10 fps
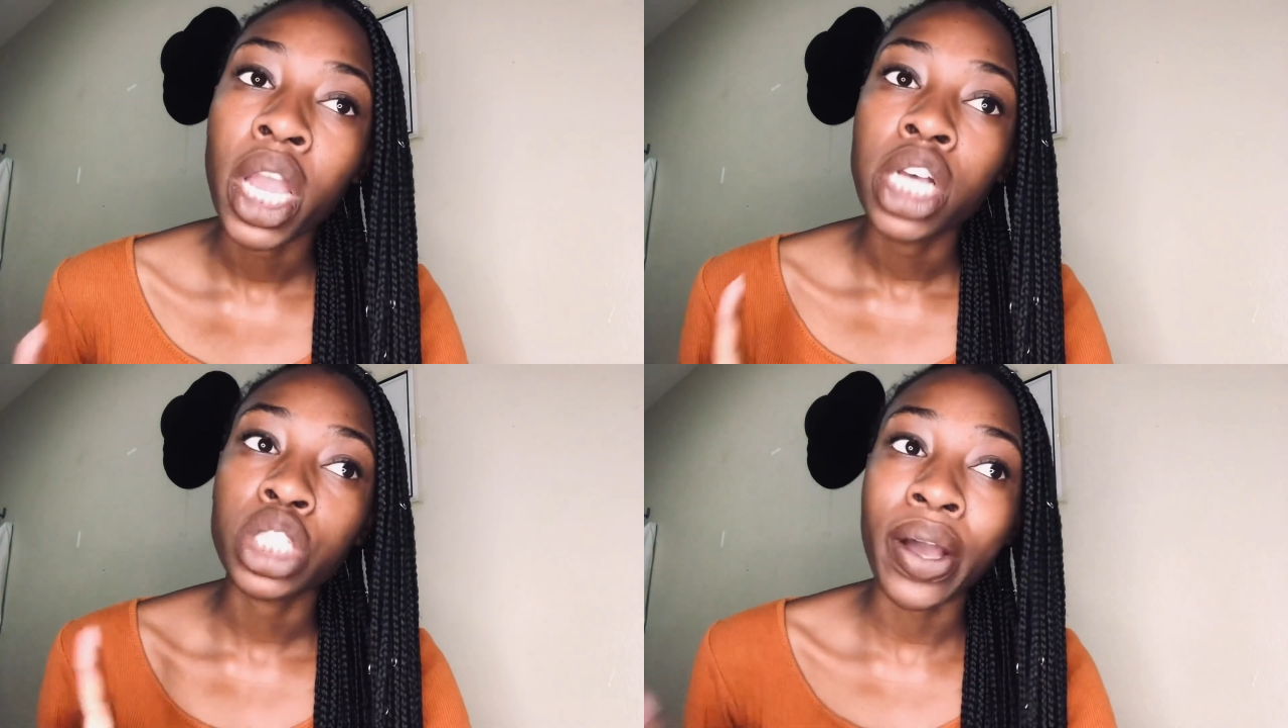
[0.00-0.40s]

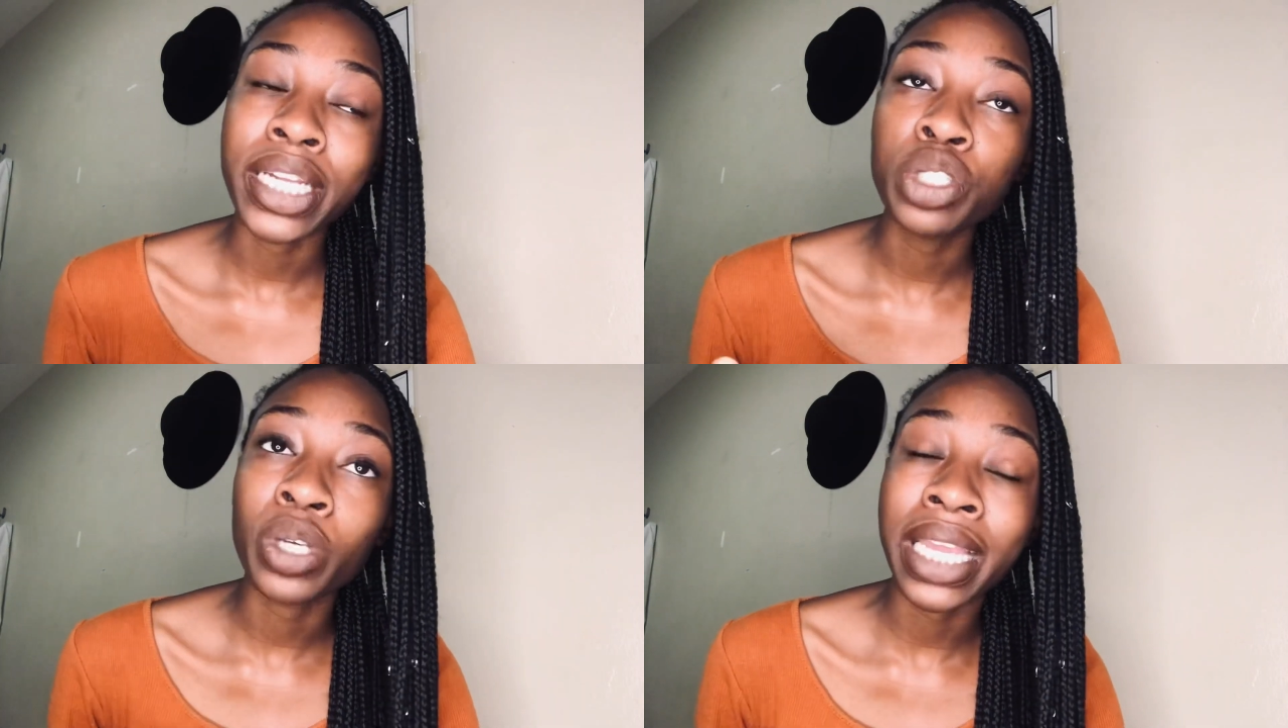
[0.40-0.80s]
so I
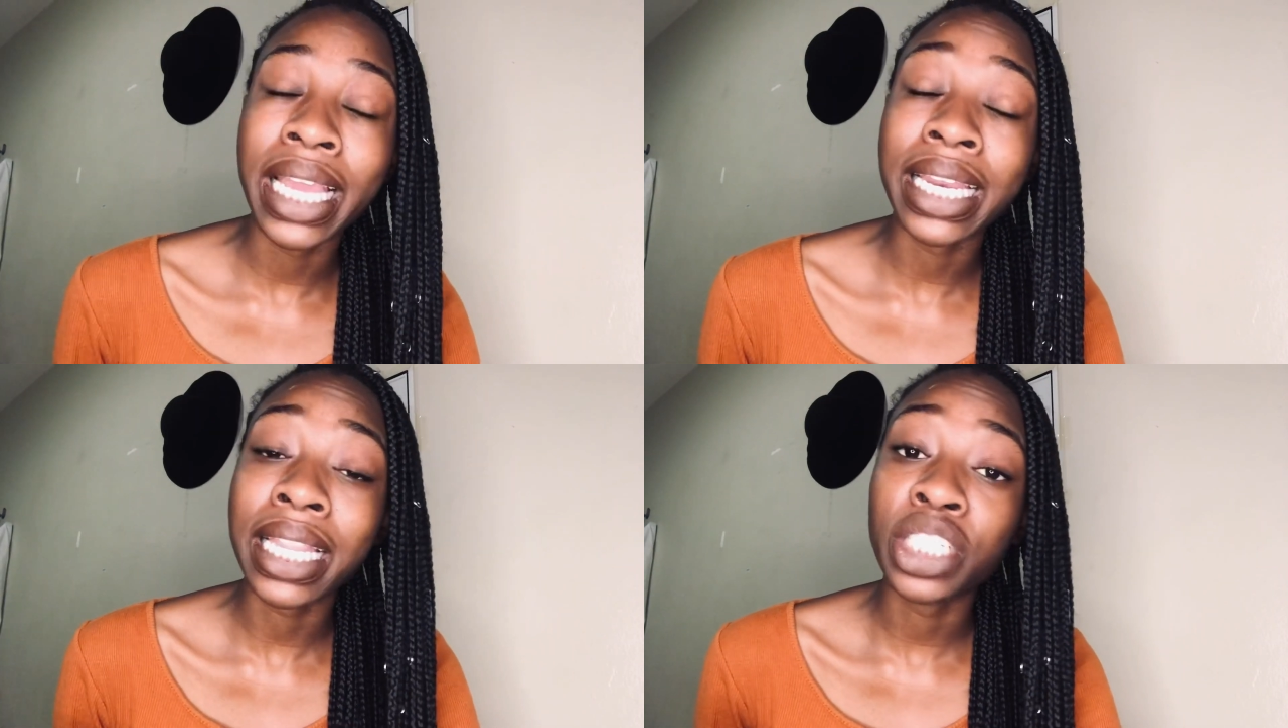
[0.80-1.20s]
wanted to get
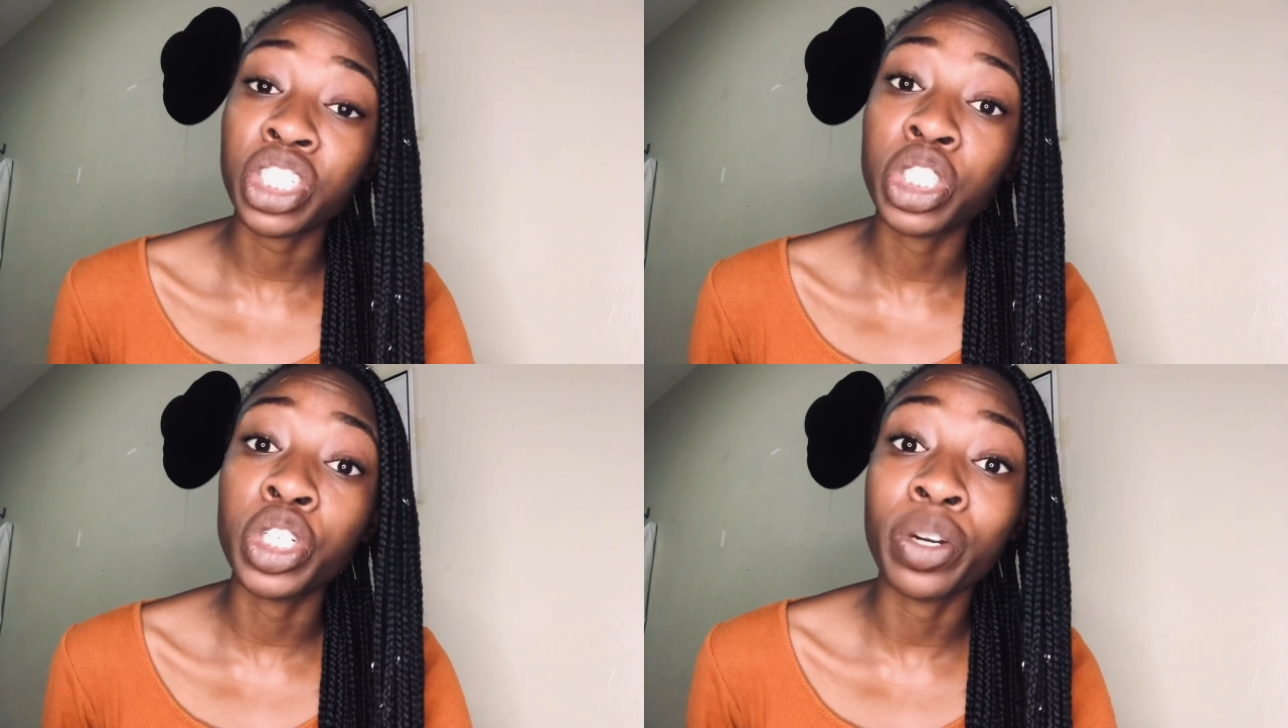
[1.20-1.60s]
another
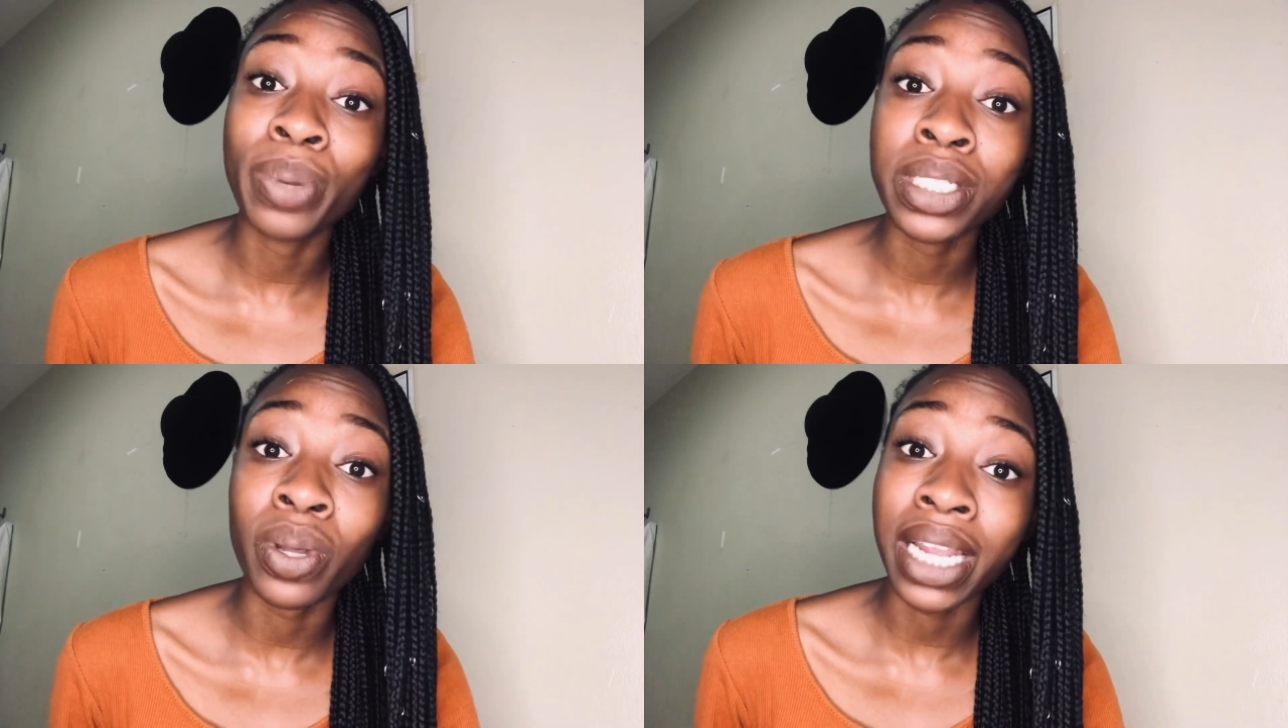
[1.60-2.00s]
jean to
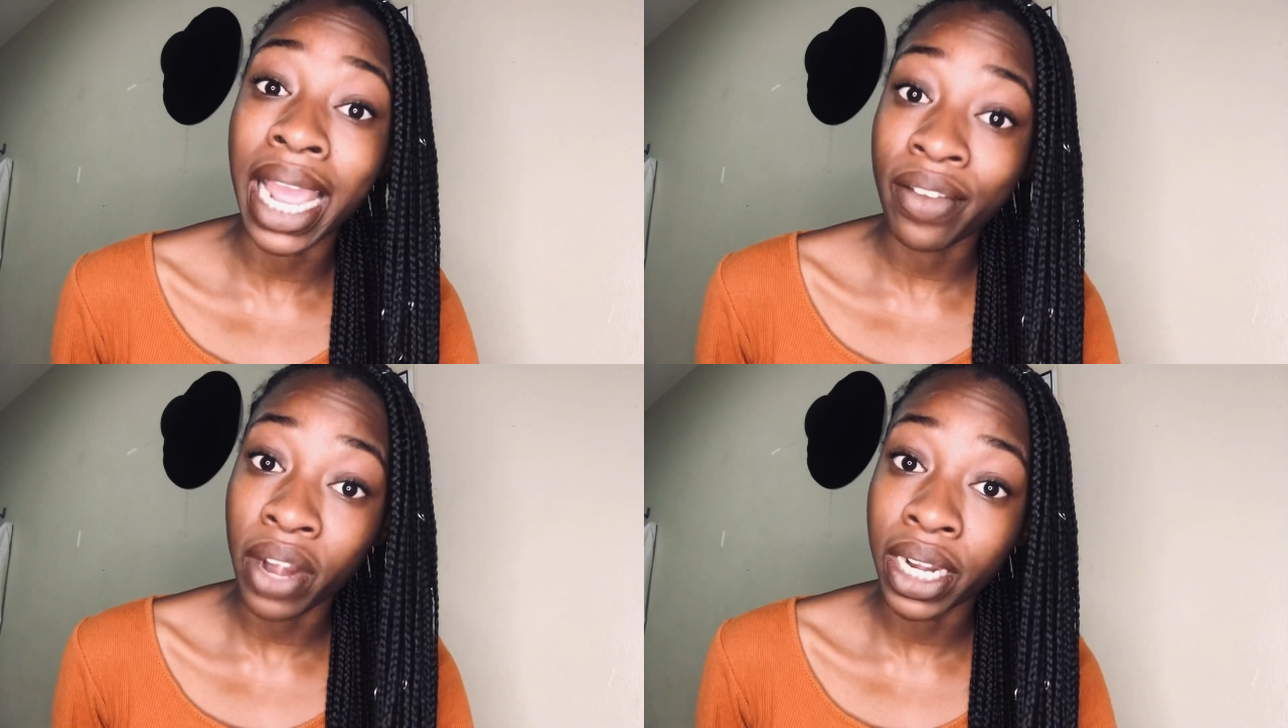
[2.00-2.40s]
replace the one that I
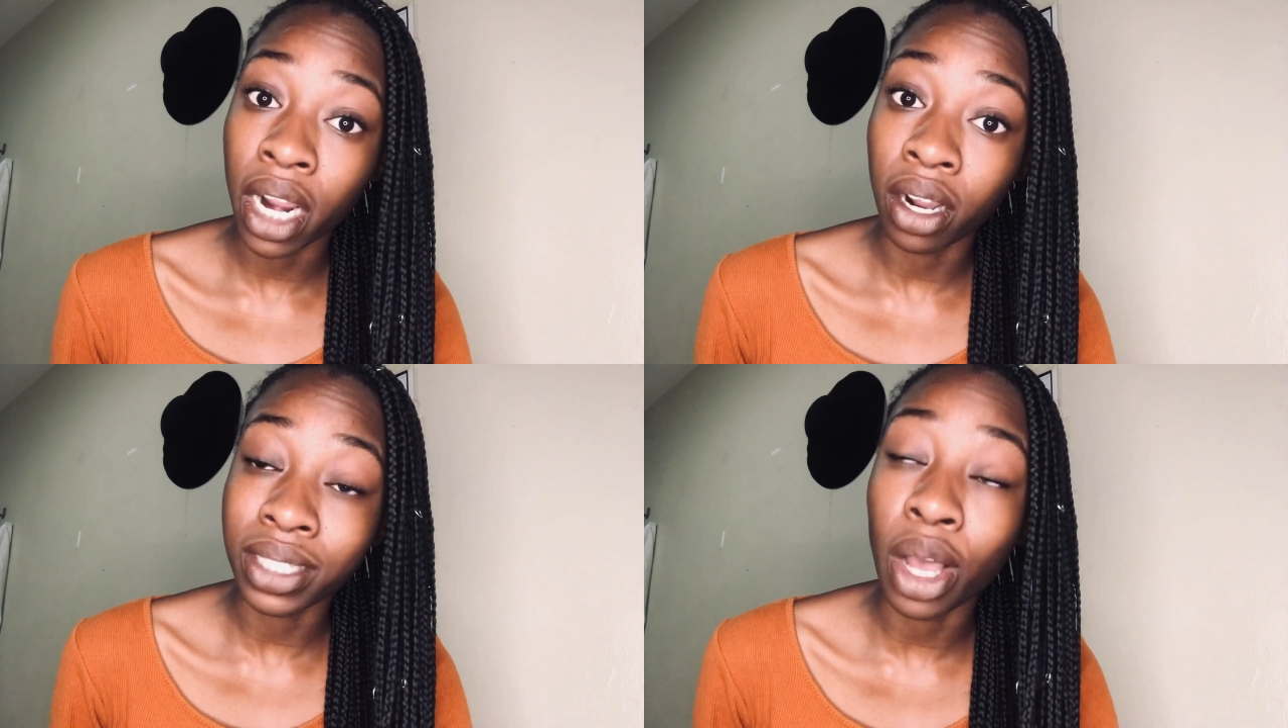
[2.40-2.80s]
have right
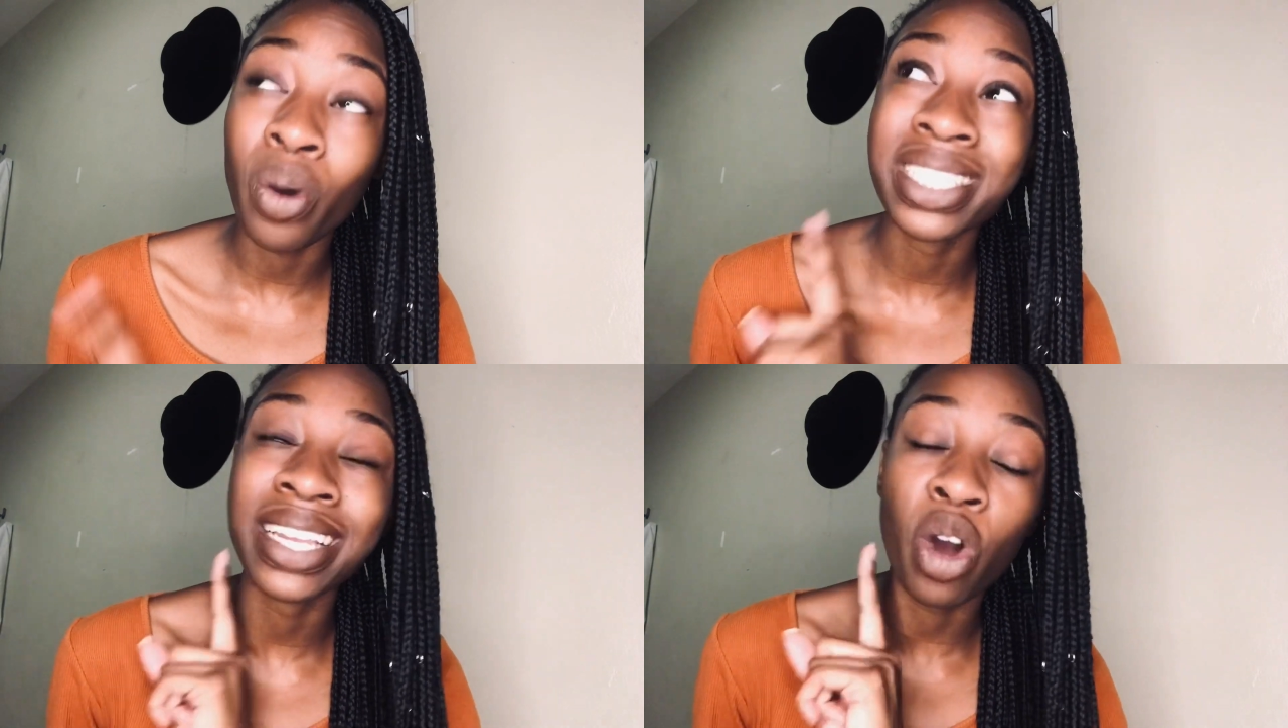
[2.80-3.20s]
now because I
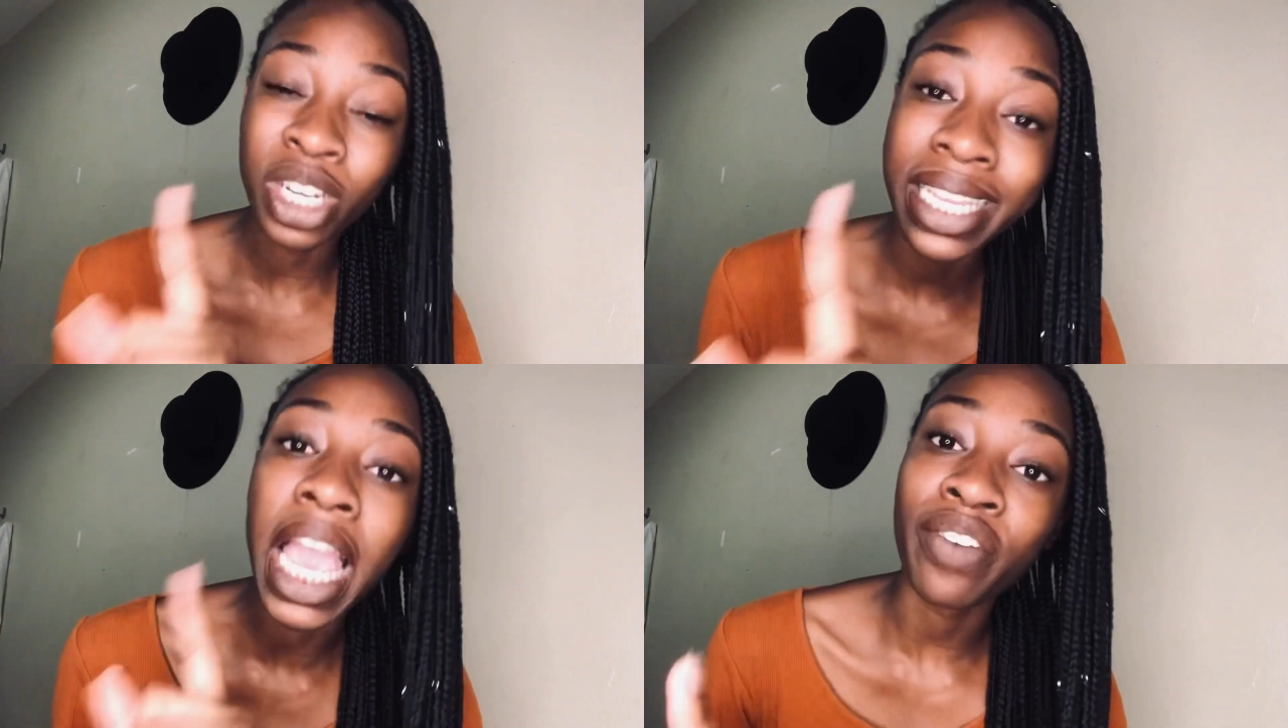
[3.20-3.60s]
always
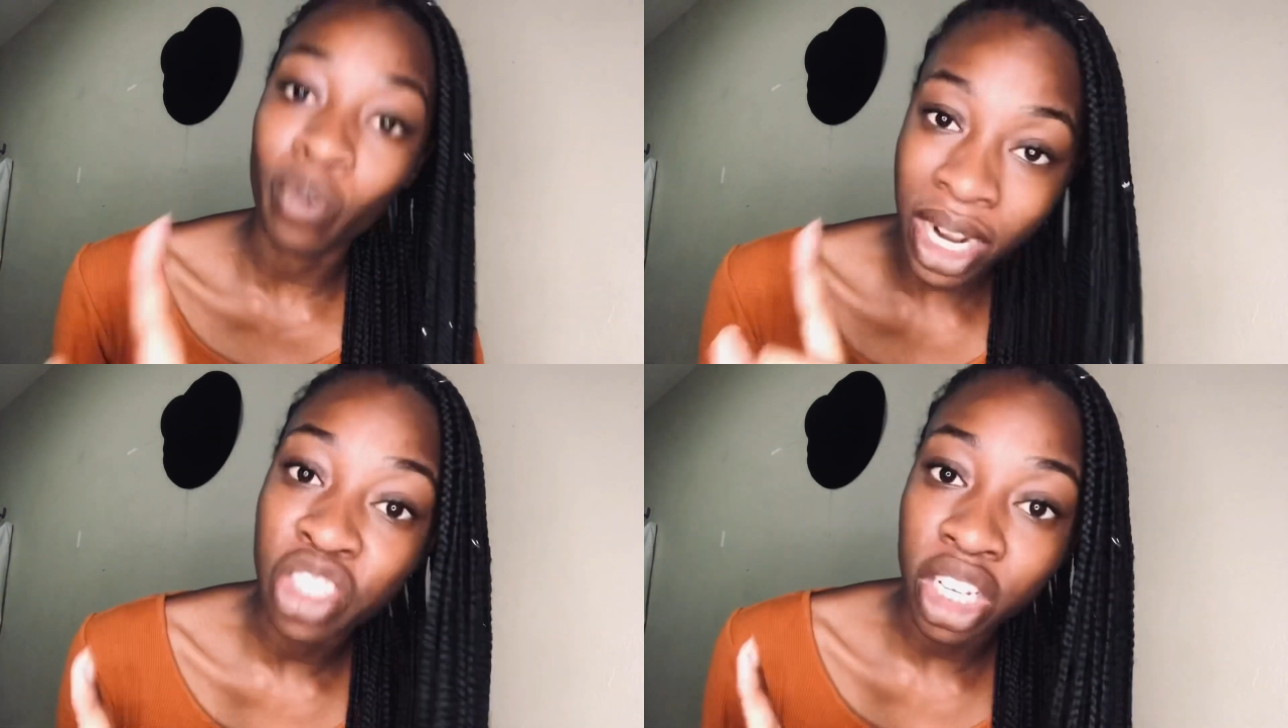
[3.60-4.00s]
only have
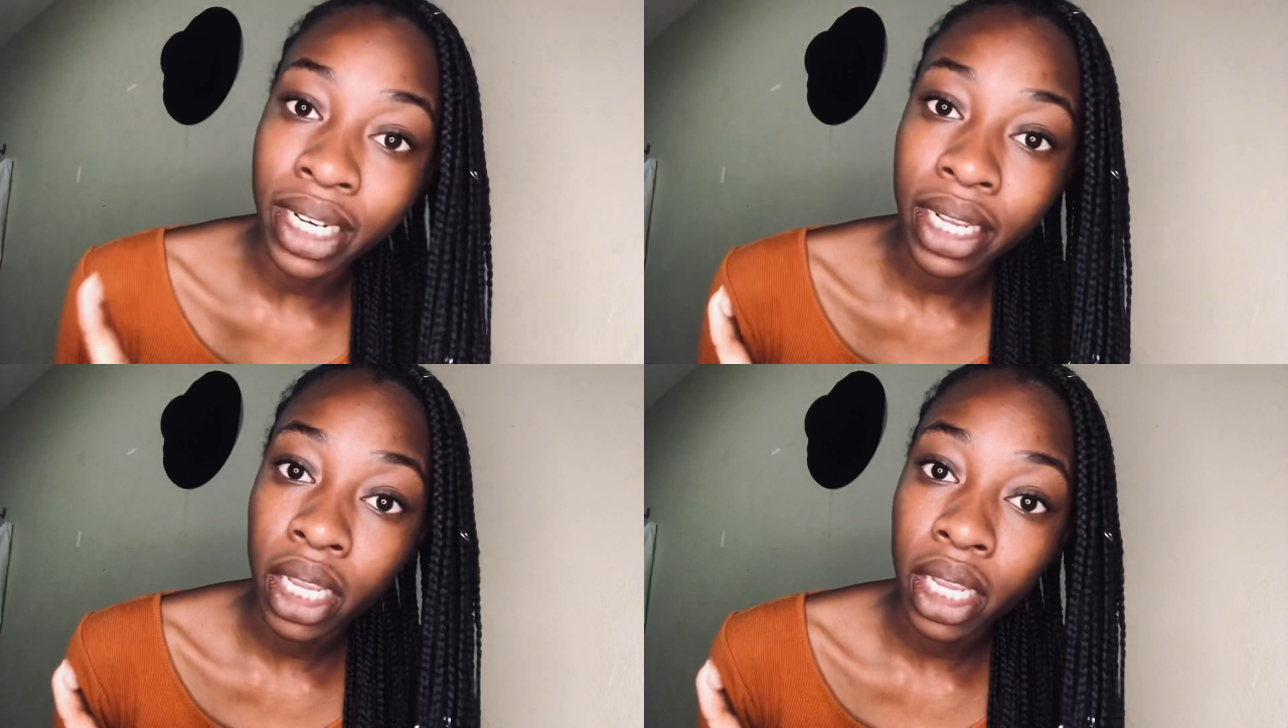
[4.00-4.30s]
one jean